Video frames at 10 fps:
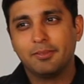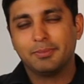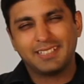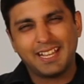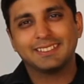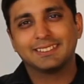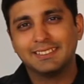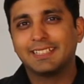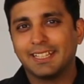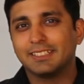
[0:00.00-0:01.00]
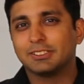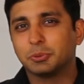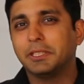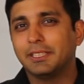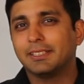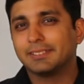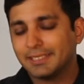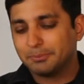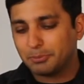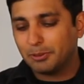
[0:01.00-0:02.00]
but I still get the sweetness,
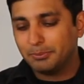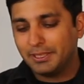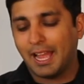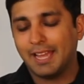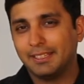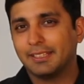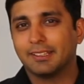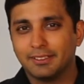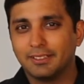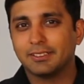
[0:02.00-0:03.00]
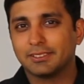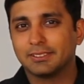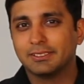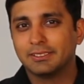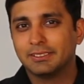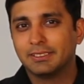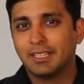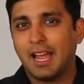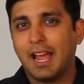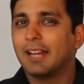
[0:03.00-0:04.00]
and probably Heineken does
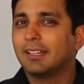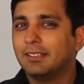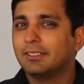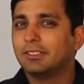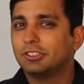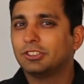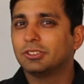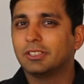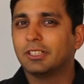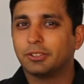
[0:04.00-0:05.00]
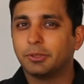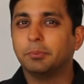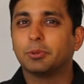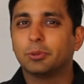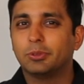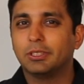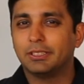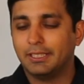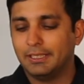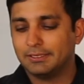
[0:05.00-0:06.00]
add a little sugar to improve the
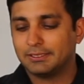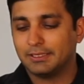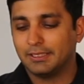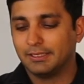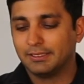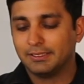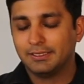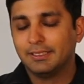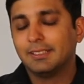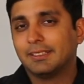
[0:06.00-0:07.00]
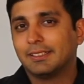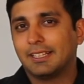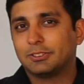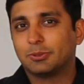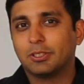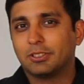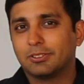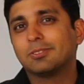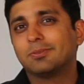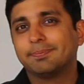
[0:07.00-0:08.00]
taste, and that's what
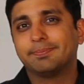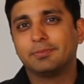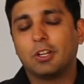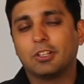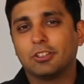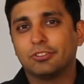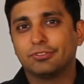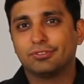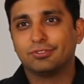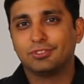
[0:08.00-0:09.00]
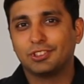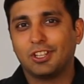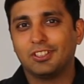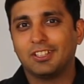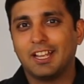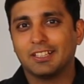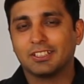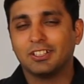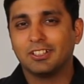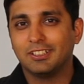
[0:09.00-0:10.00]
a lot of
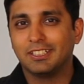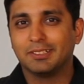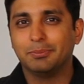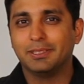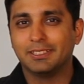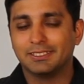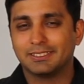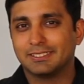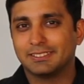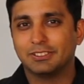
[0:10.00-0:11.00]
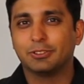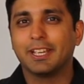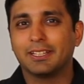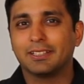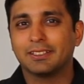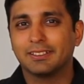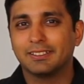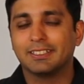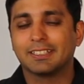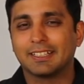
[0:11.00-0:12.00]
non-alcoholic beers, you get
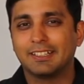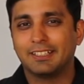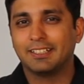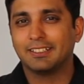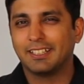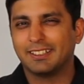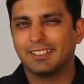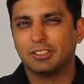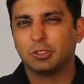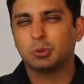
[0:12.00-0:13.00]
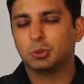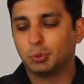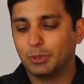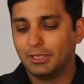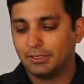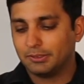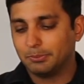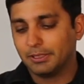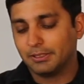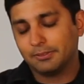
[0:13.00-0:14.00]
the critic that they're too sweet,
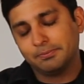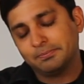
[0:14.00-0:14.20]
but